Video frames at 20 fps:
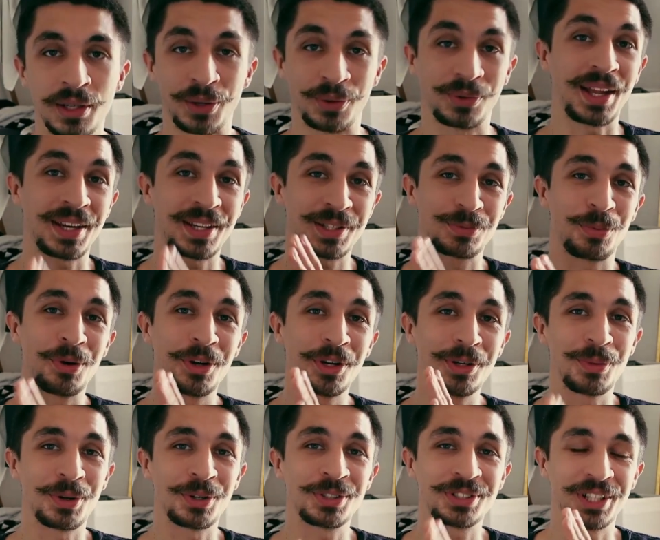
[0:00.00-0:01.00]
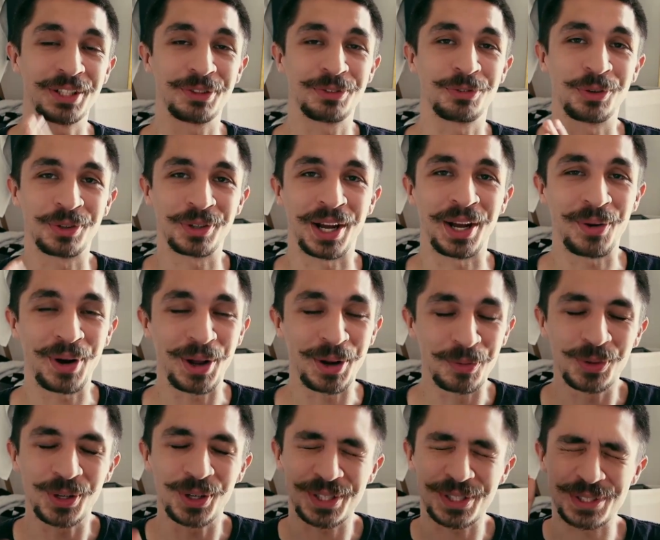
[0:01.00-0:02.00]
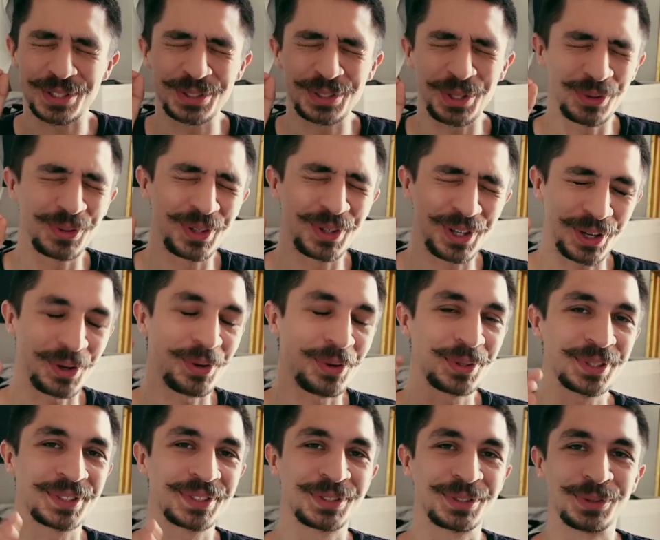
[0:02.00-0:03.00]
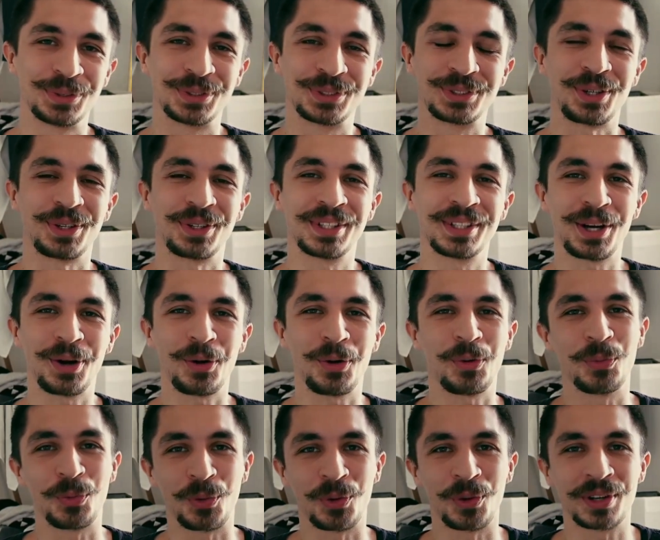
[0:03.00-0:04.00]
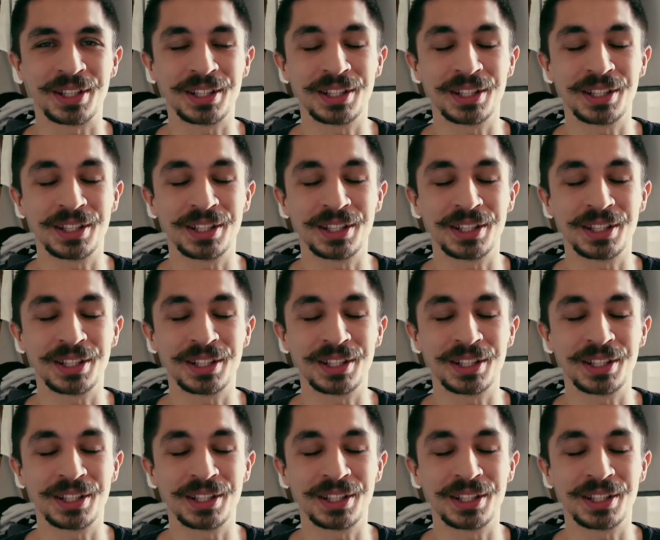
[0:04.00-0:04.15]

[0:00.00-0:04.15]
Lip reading: Now, that is pretty much it for now, and we are so close to starting our world.